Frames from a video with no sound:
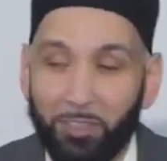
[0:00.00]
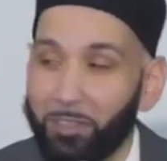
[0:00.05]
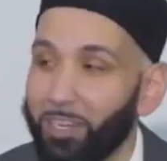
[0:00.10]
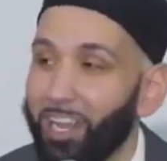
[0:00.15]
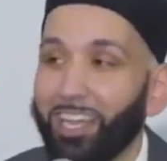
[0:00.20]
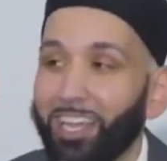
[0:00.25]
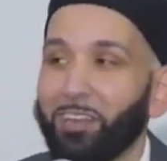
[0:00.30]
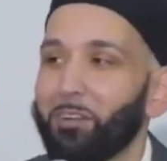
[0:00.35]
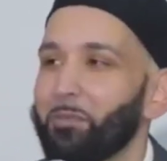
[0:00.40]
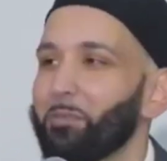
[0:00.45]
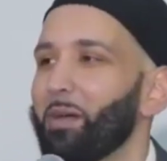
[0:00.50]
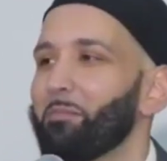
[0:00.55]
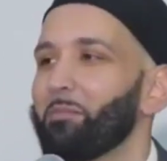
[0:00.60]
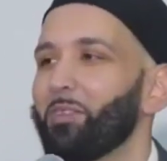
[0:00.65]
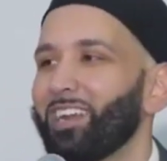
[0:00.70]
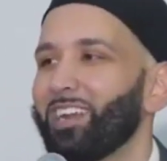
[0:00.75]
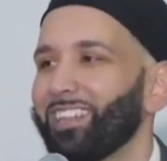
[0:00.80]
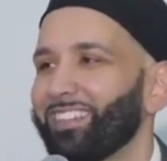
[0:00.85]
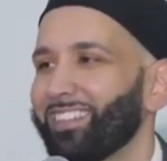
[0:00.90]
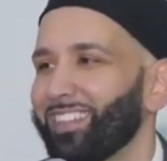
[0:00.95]
You're not going to
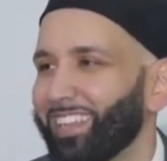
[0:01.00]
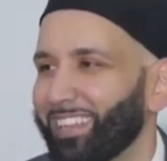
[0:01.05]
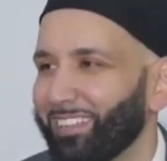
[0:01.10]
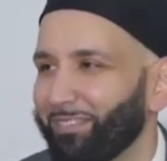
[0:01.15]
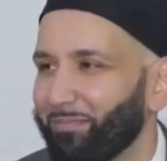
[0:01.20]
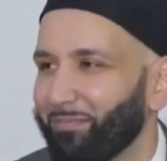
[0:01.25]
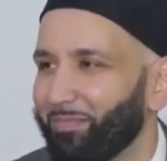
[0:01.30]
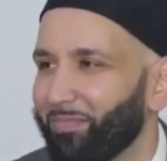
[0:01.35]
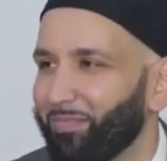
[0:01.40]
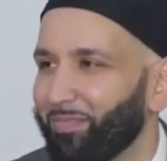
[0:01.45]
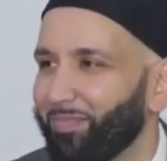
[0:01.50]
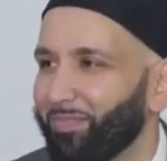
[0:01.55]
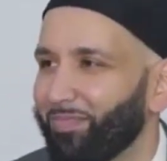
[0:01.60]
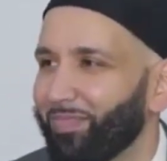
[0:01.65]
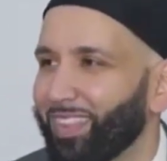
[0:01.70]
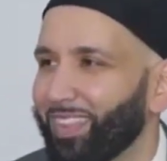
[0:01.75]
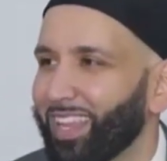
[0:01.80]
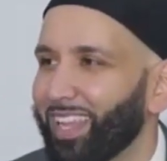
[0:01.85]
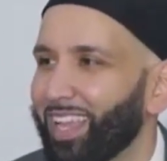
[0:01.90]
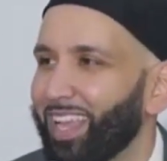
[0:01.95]
remember anything.
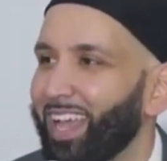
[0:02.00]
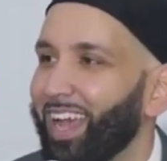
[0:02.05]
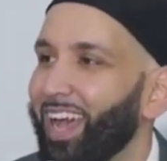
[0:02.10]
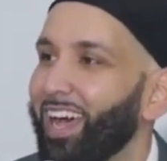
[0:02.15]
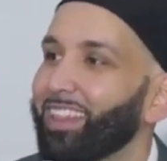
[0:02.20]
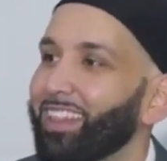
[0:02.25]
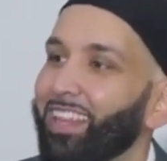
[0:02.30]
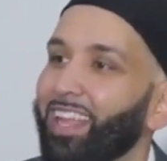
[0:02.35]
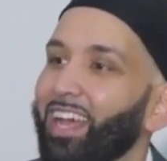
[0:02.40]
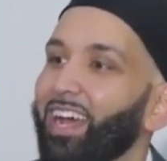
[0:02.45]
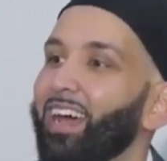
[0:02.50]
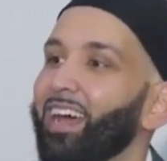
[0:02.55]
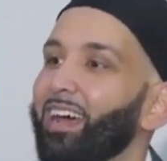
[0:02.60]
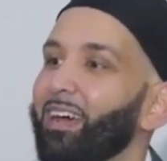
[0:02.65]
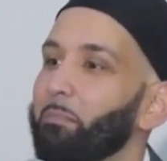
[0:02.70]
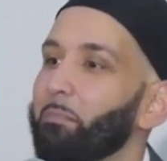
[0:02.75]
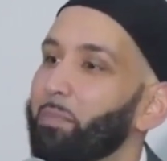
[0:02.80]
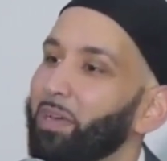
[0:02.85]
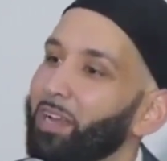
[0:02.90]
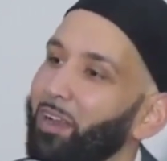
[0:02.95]

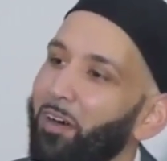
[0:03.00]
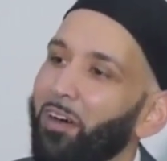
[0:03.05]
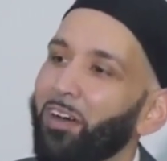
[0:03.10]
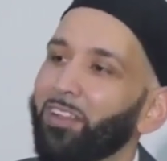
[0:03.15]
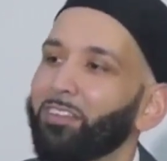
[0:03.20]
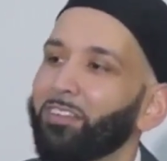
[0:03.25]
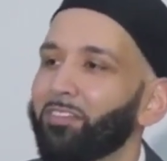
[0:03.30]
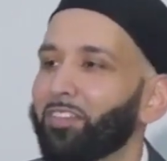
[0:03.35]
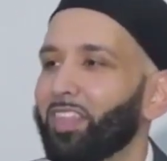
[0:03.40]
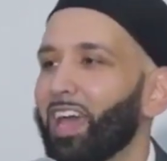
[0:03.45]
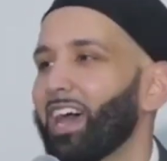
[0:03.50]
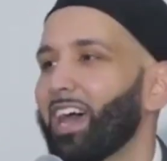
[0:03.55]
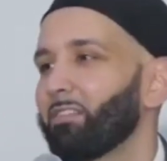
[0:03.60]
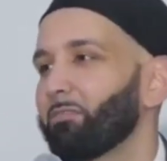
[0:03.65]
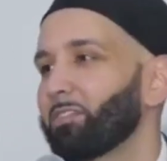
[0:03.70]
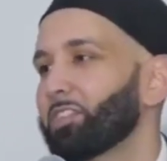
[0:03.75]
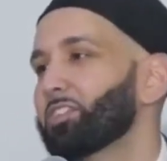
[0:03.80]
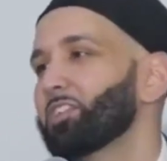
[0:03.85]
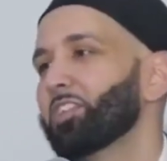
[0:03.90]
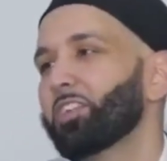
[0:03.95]
Allah, but all of that
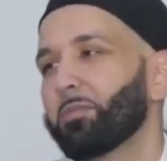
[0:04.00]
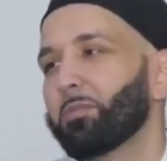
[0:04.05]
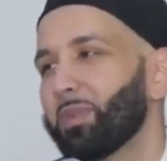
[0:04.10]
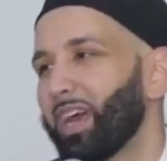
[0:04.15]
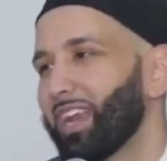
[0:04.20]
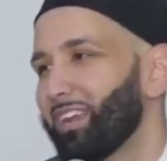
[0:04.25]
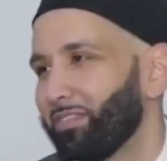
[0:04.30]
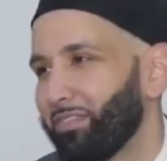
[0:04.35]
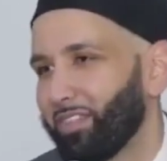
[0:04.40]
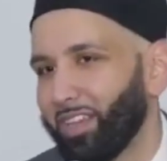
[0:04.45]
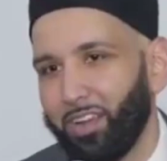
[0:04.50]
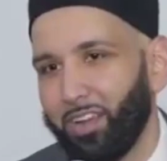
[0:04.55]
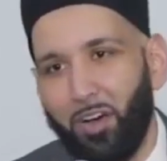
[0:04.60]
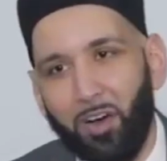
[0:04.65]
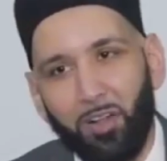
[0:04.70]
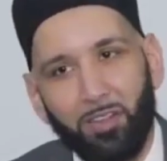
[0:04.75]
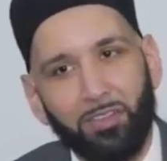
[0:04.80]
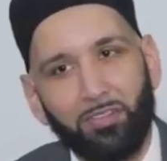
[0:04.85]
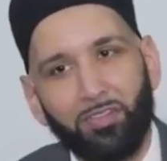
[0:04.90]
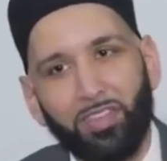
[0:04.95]
was to your benefit.
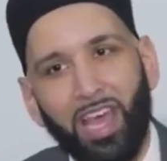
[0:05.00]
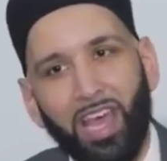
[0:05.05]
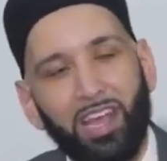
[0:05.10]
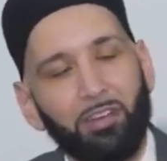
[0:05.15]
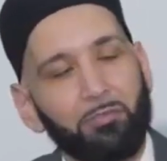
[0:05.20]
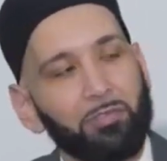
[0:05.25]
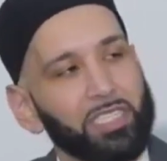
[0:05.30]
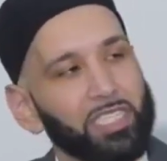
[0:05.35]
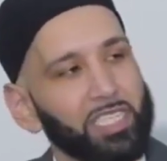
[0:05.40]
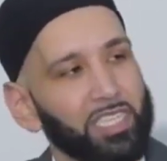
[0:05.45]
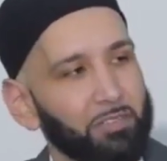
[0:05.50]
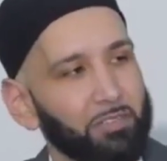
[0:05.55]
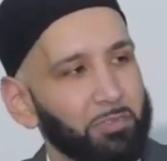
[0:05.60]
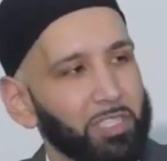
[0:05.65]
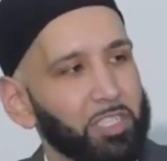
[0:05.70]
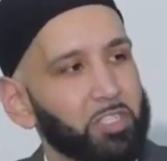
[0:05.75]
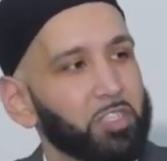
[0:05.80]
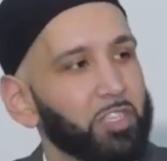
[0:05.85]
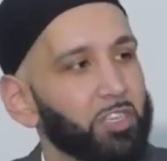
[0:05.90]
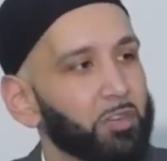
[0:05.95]
All of that
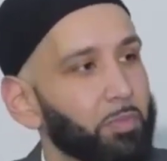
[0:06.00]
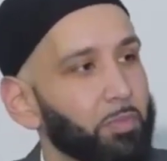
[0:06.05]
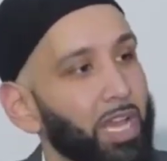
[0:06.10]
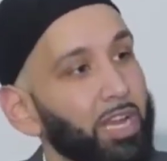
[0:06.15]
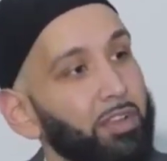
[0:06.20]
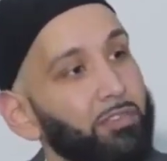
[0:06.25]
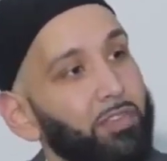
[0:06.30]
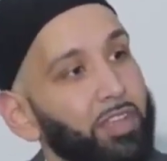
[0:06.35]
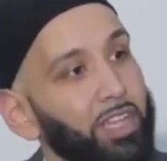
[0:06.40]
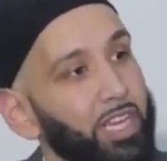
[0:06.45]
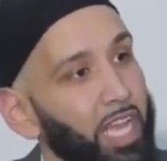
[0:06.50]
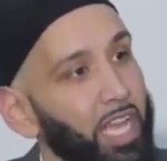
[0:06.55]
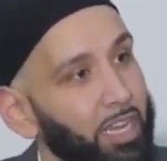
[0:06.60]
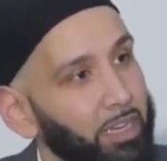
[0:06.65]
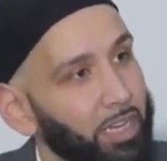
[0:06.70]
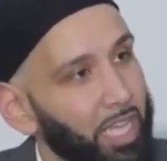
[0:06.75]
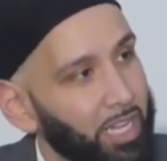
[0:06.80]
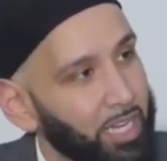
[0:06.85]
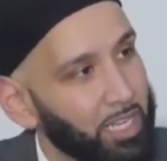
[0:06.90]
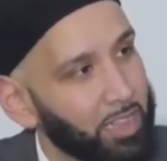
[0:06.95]
was to your benefit
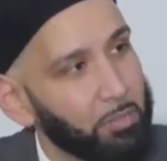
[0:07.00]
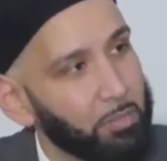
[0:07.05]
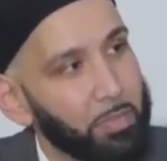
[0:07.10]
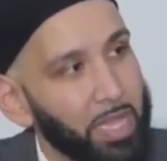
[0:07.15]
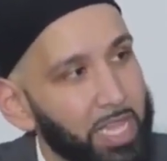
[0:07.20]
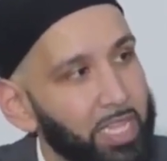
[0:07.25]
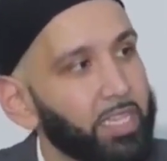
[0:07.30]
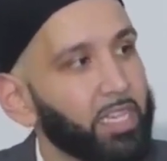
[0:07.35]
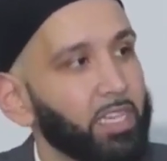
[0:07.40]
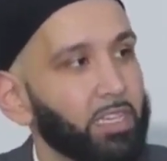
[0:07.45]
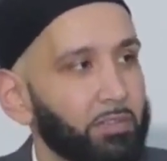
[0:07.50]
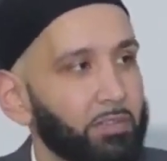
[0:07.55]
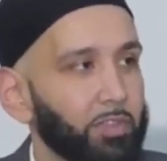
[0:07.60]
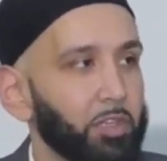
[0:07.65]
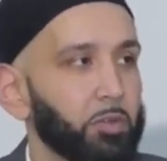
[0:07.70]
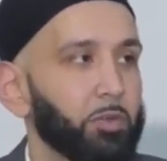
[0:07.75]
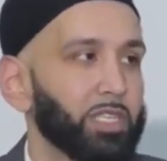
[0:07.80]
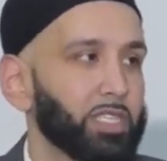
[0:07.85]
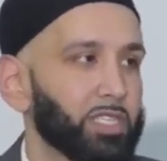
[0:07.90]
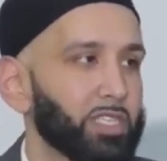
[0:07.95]
and in the making of
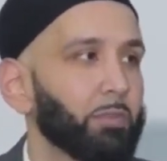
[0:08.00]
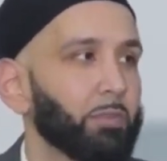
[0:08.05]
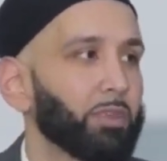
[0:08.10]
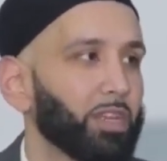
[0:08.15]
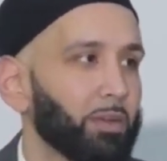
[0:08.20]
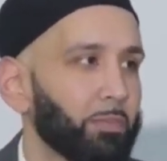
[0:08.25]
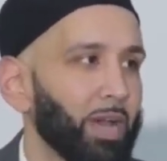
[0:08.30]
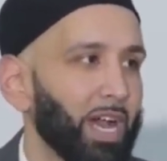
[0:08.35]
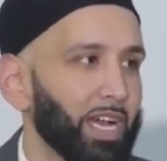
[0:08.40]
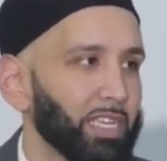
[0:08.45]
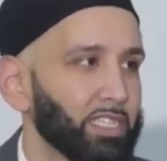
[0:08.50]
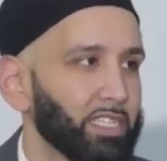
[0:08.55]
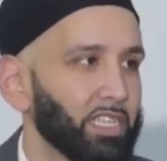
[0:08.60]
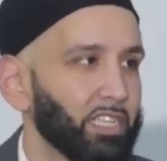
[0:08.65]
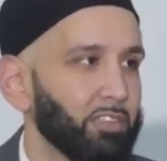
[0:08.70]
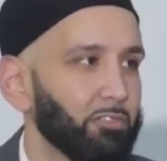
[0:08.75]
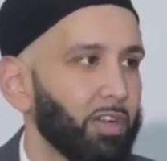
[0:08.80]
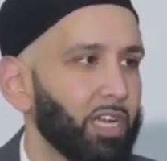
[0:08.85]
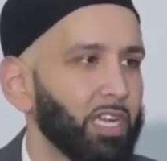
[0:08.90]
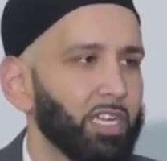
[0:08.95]
you in some
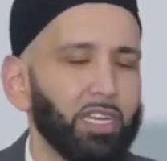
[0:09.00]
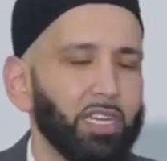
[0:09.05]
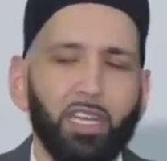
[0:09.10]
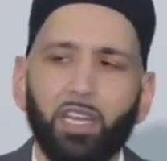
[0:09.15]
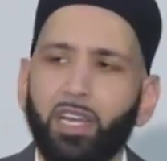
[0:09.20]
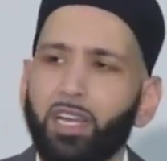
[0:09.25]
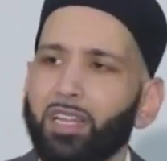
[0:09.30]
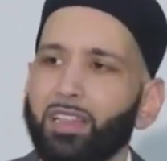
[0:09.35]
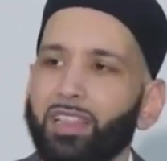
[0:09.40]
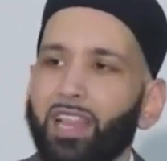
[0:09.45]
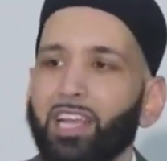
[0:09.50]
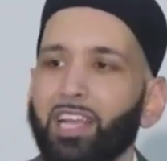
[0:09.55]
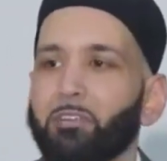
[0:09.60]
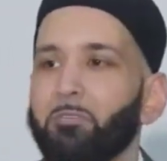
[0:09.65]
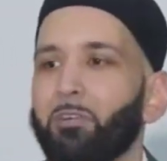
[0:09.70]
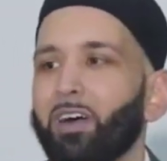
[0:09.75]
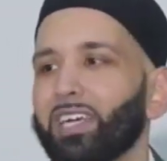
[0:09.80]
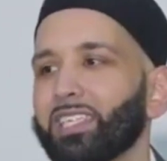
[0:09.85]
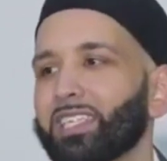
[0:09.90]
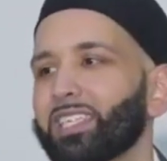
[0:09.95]
capacity, right?
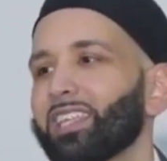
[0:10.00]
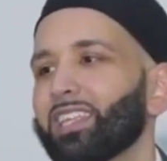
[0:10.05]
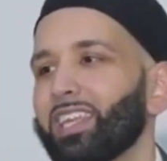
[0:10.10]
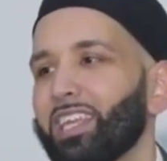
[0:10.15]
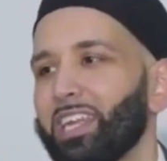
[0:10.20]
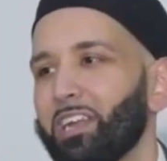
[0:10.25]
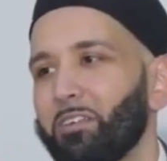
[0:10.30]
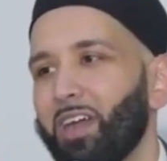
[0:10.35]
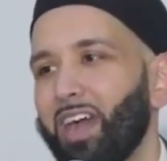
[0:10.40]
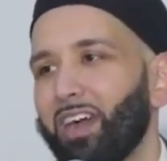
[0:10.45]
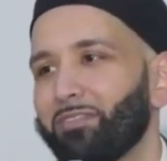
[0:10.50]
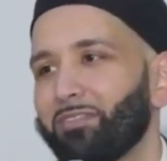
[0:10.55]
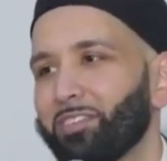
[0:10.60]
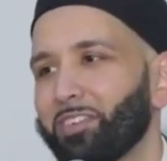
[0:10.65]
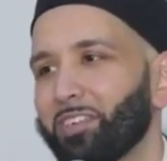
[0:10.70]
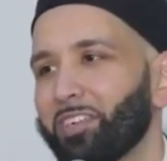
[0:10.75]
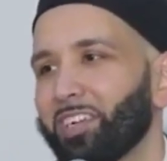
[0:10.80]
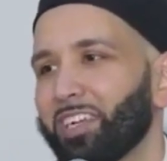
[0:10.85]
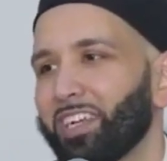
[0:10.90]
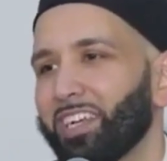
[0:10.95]
Likewise, in the
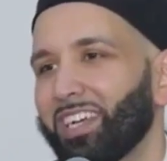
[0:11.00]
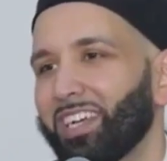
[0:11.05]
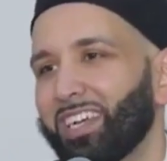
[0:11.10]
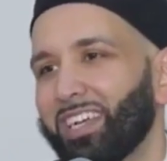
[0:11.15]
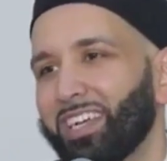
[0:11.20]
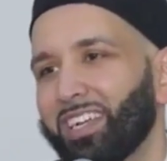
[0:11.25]
hereafter,